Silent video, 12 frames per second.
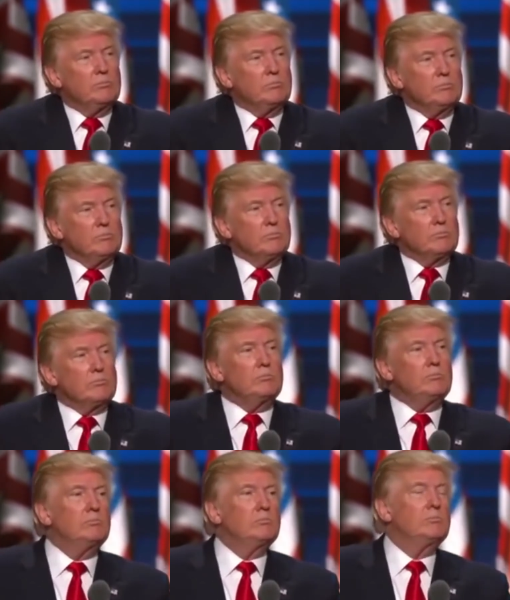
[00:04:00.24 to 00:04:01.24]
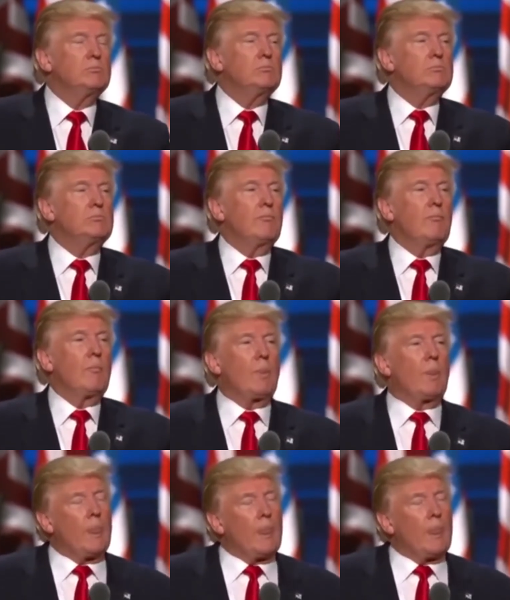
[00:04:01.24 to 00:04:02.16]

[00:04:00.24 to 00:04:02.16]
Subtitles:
(silence)